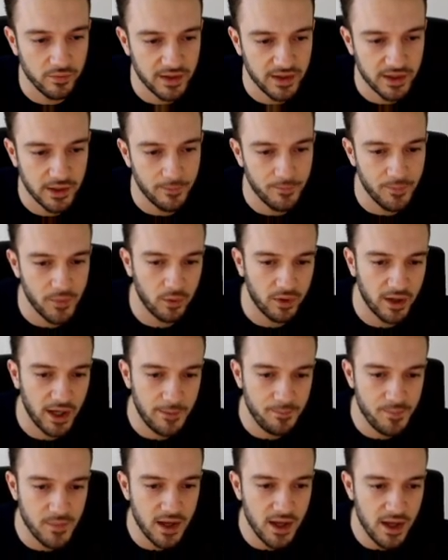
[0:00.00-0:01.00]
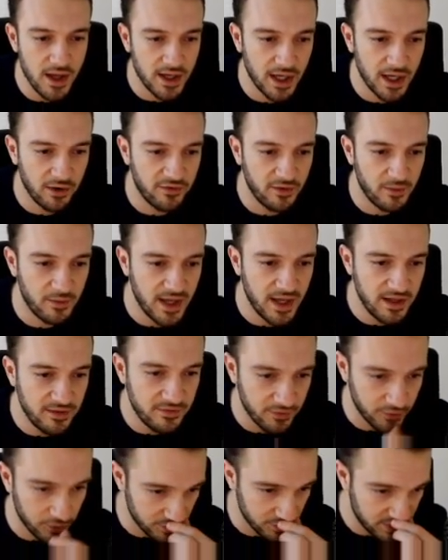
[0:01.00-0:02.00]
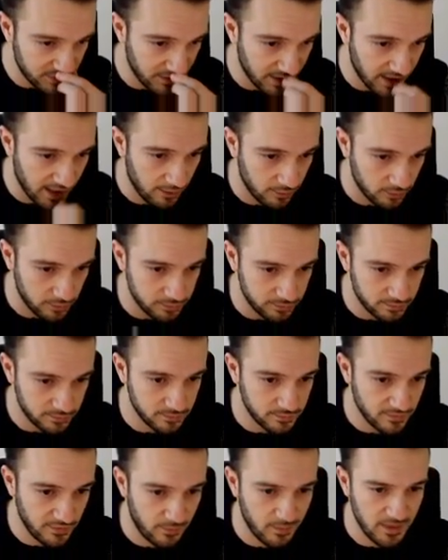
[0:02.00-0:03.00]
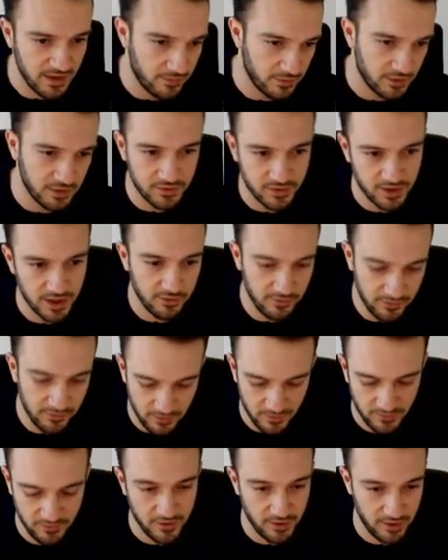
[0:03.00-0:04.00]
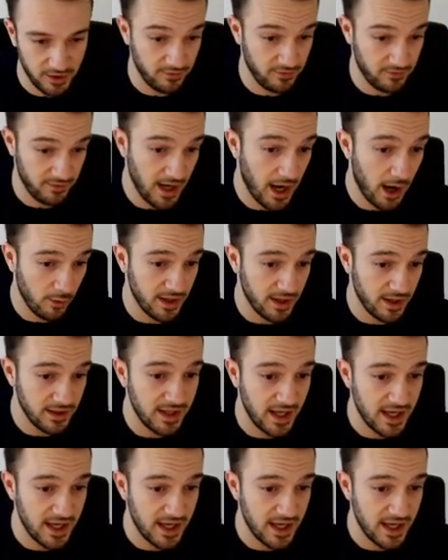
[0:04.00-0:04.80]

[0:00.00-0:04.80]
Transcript: video, okay? Now for me, for us, for now, for me, for us for now, for, for now in the